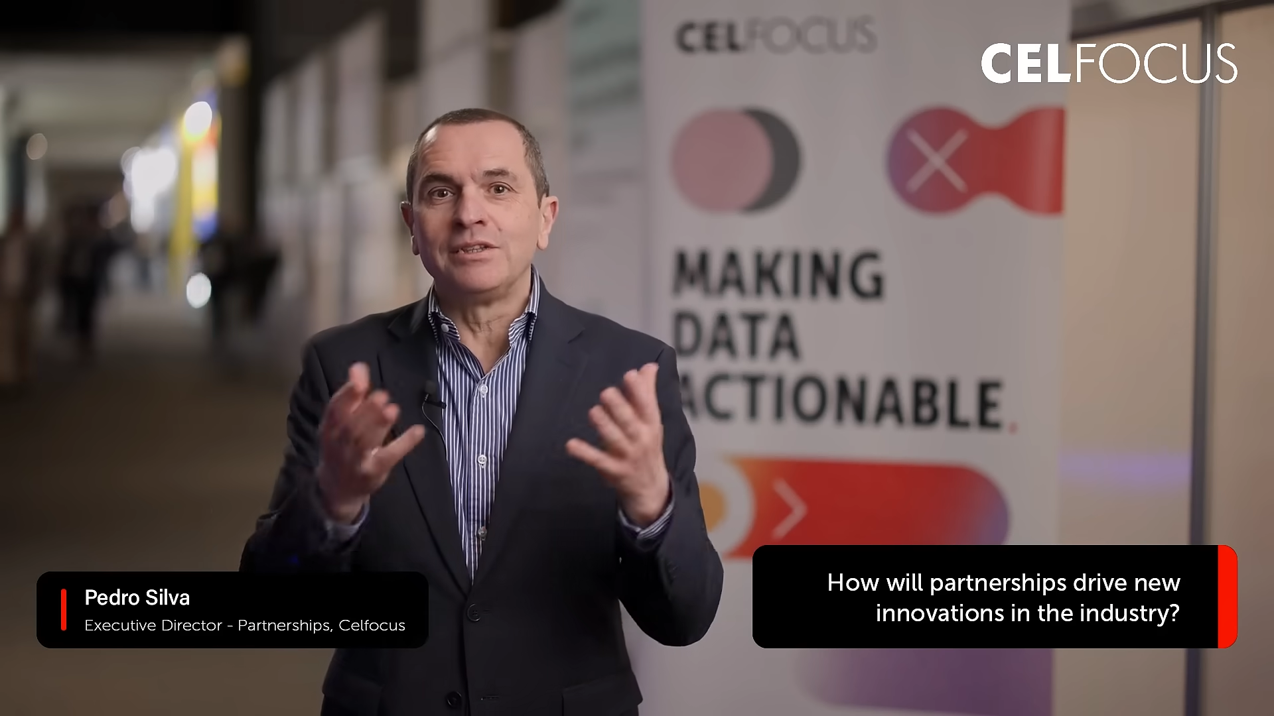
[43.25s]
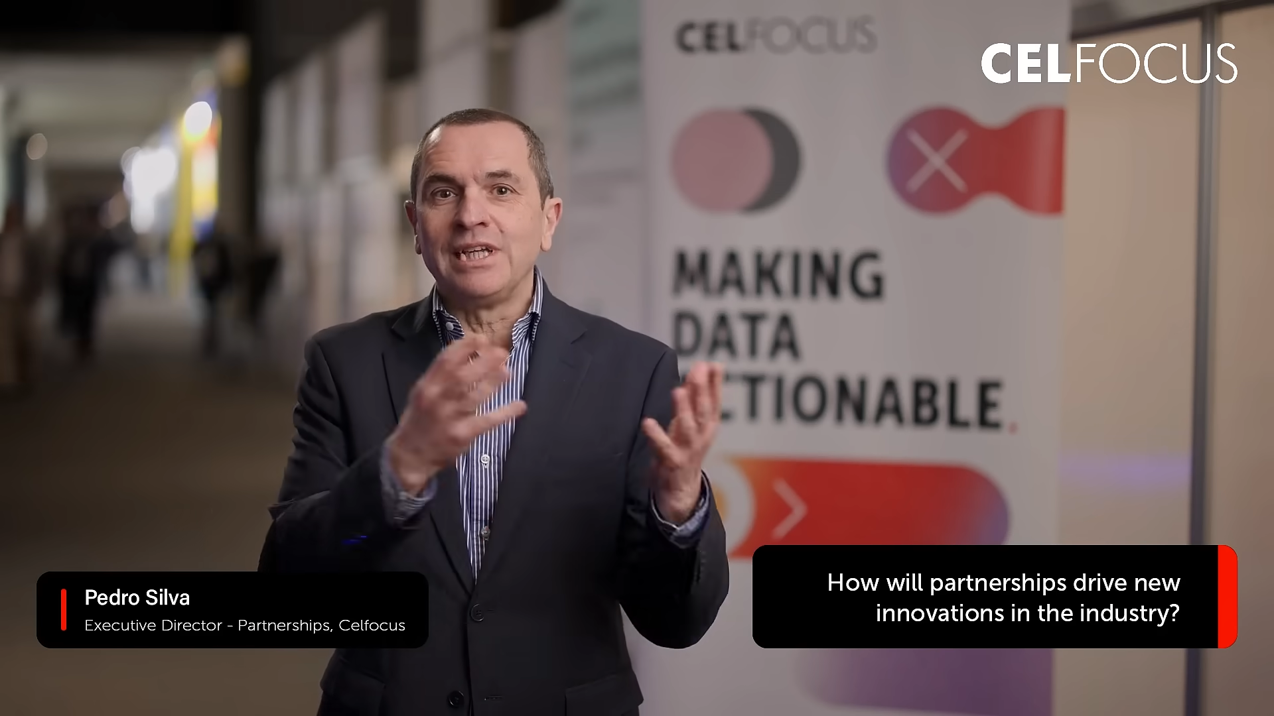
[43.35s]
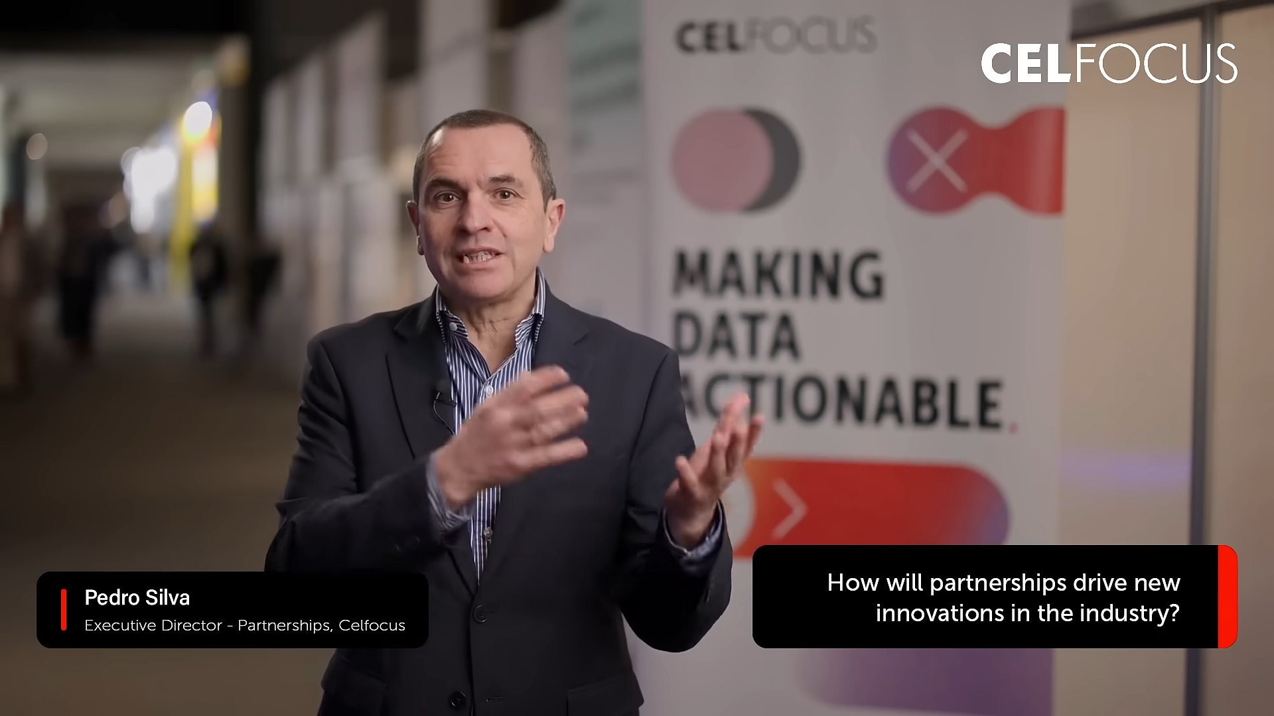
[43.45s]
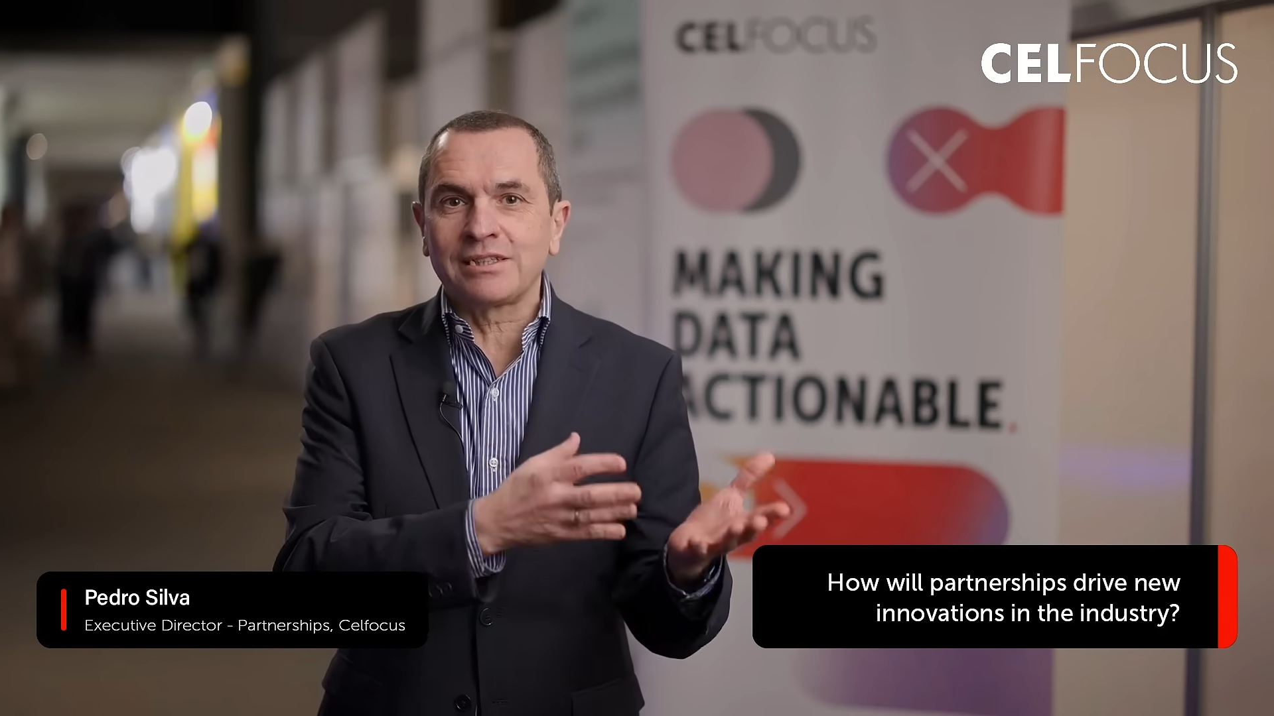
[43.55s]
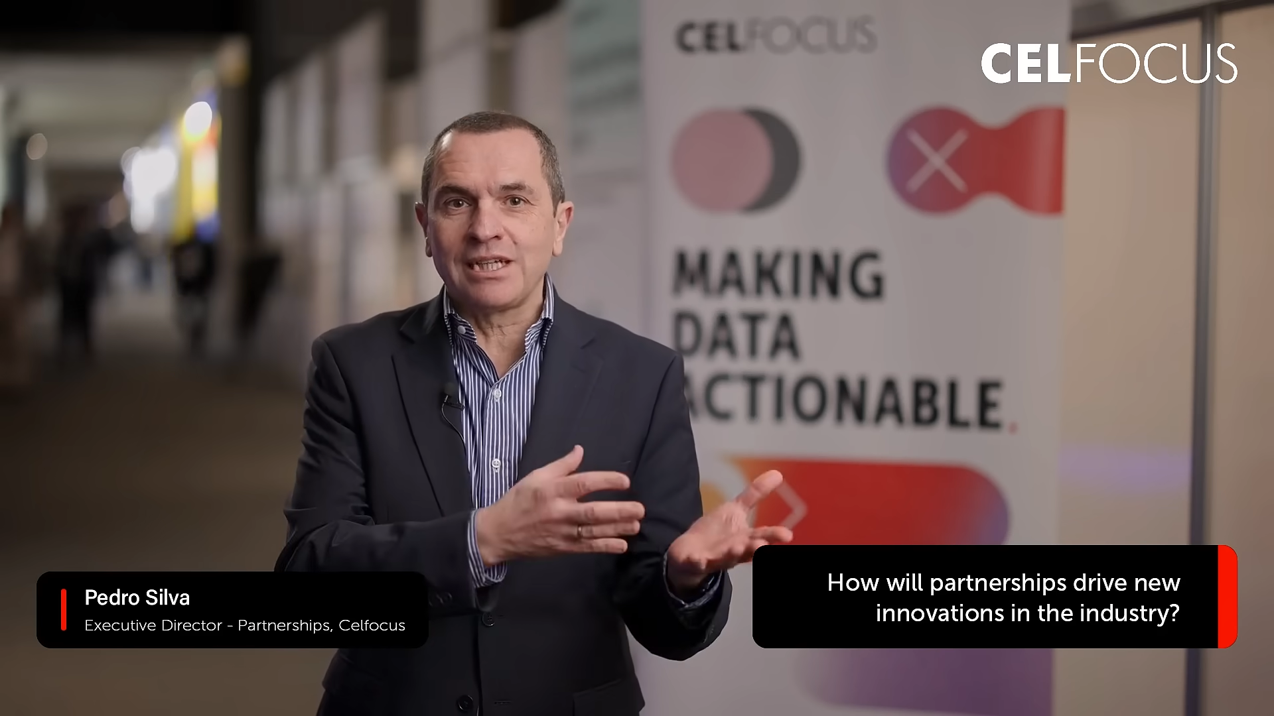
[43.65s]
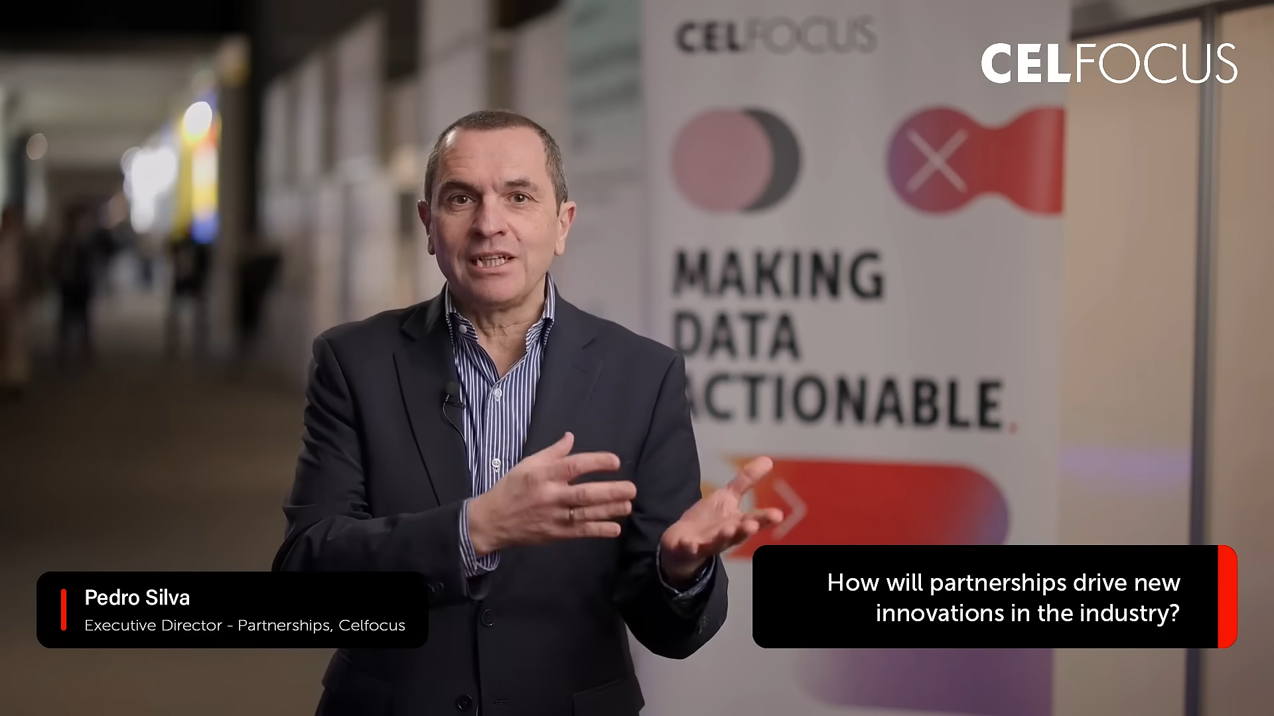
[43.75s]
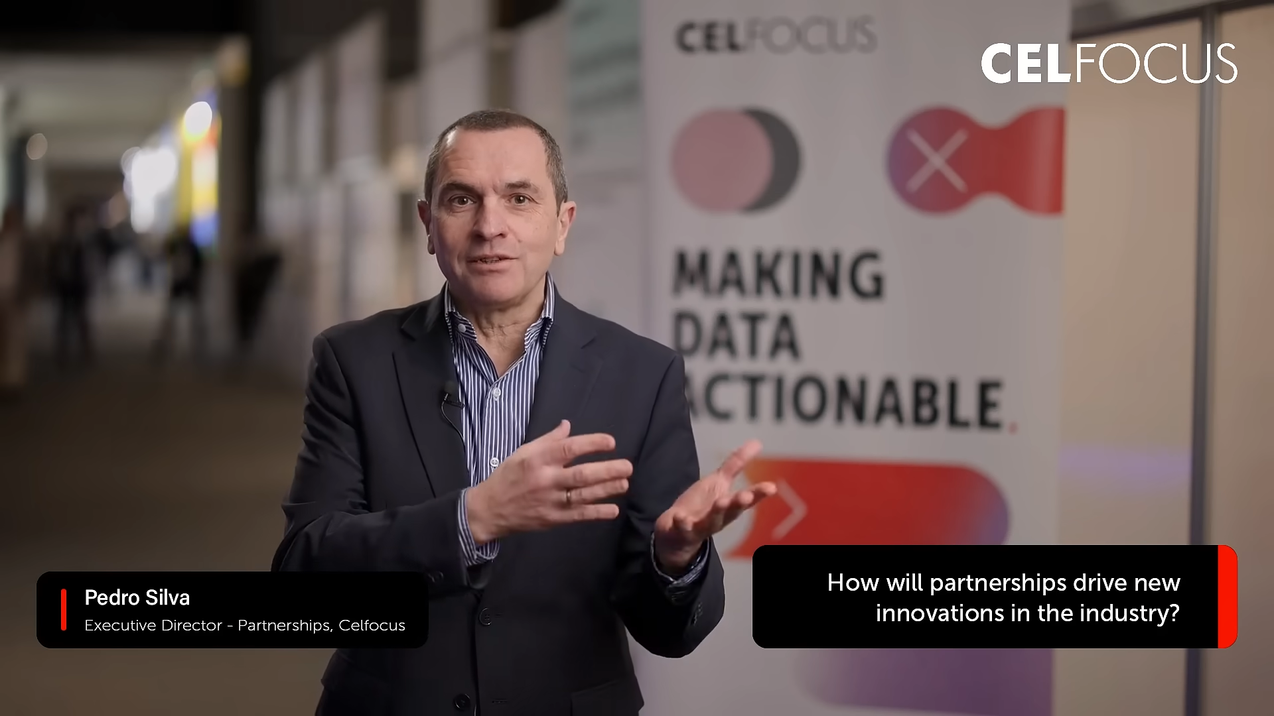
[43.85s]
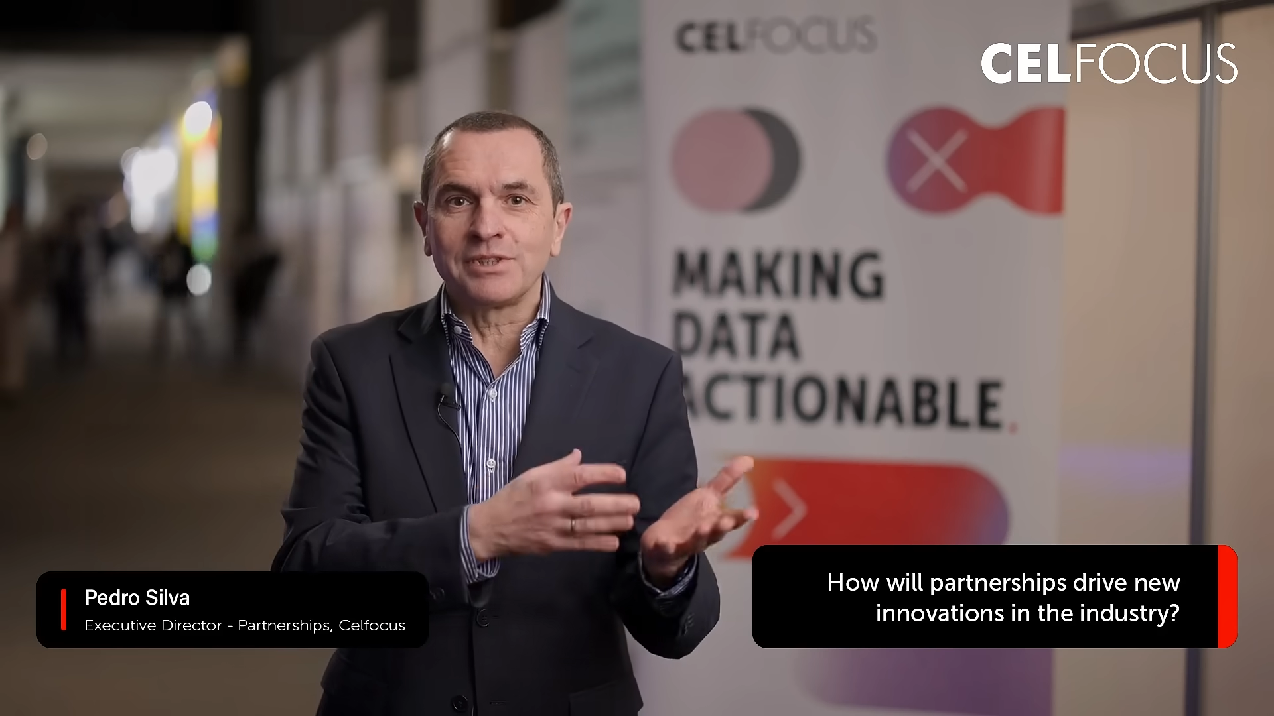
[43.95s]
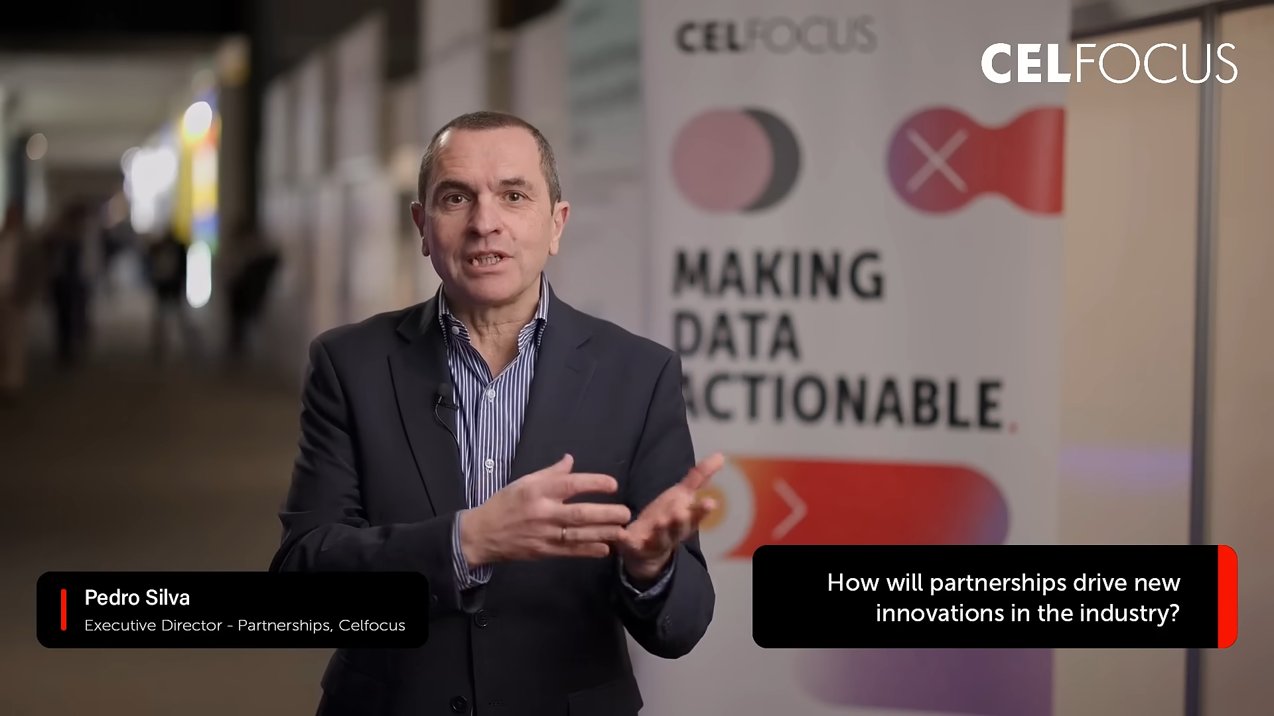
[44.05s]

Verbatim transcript: that kind of